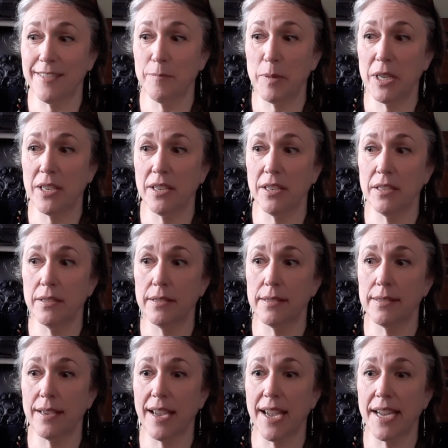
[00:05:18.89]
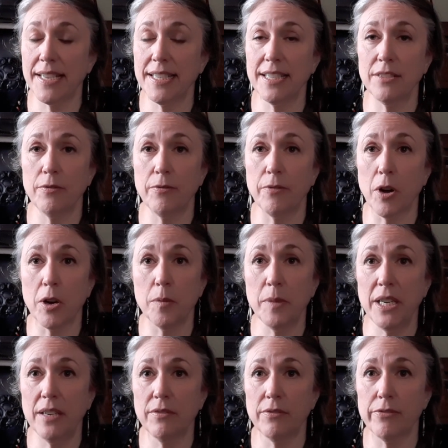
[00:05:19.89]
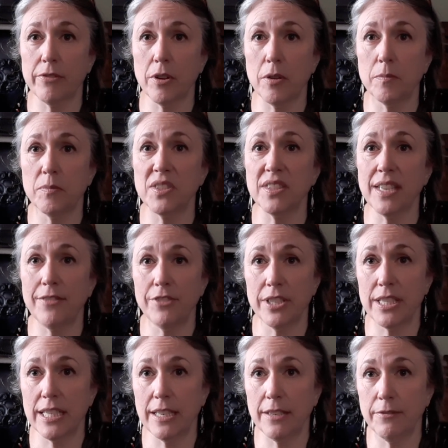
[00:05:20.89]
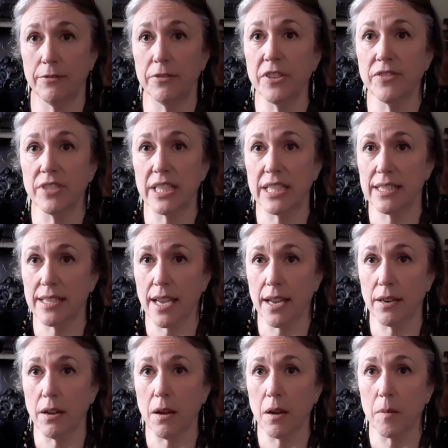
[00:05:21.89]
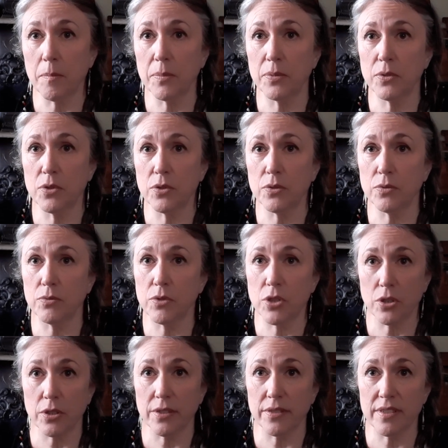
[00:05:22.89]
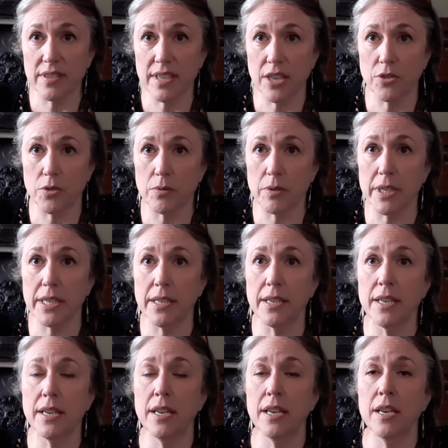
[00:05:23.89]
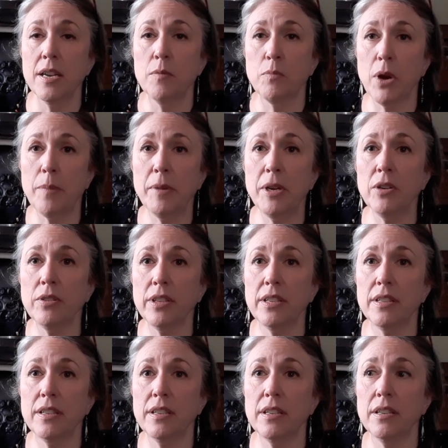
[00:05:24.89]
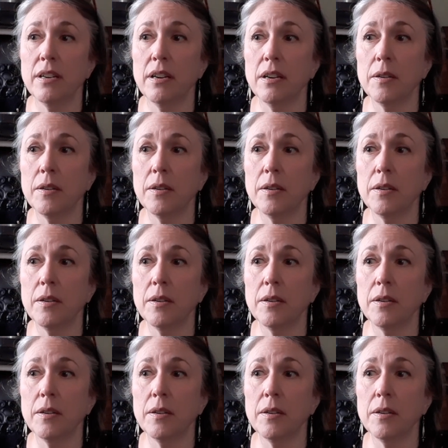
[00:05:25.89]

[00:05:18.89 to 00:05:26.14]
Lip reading: because I did farming from 1750s on up to turn of the century, primarily the